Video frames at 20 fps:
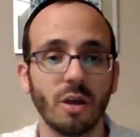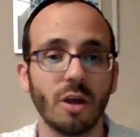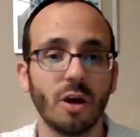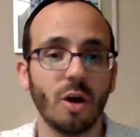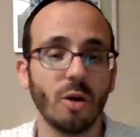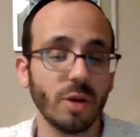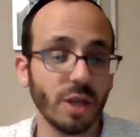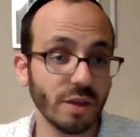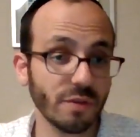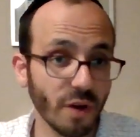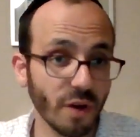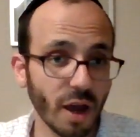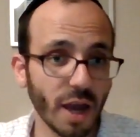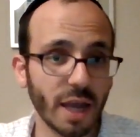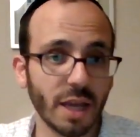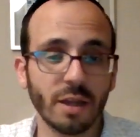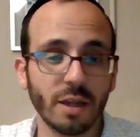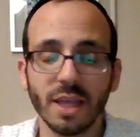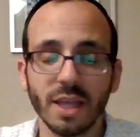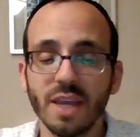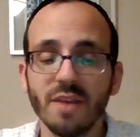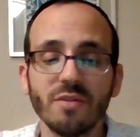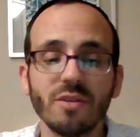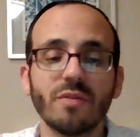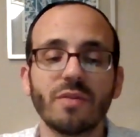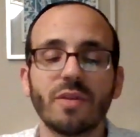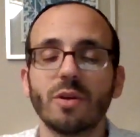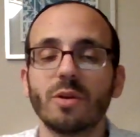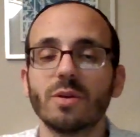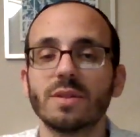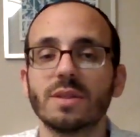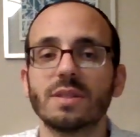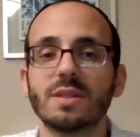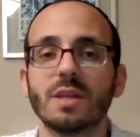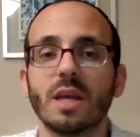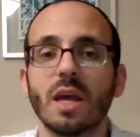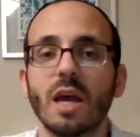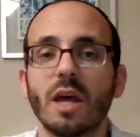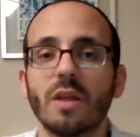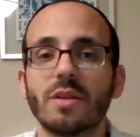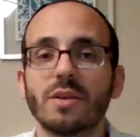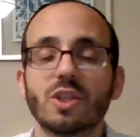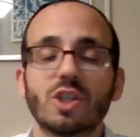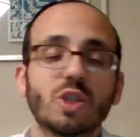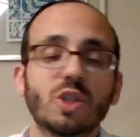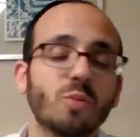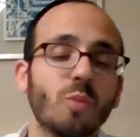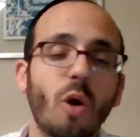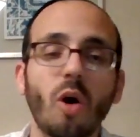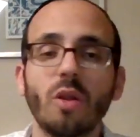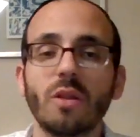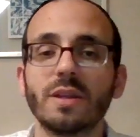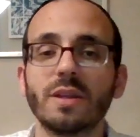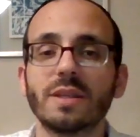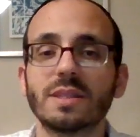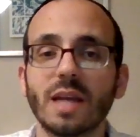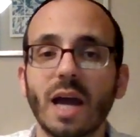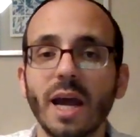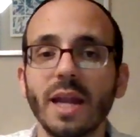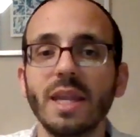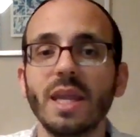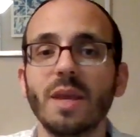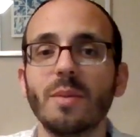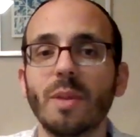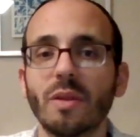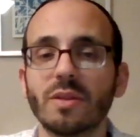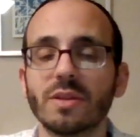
Okay, fine. Even if there was this tiny amount,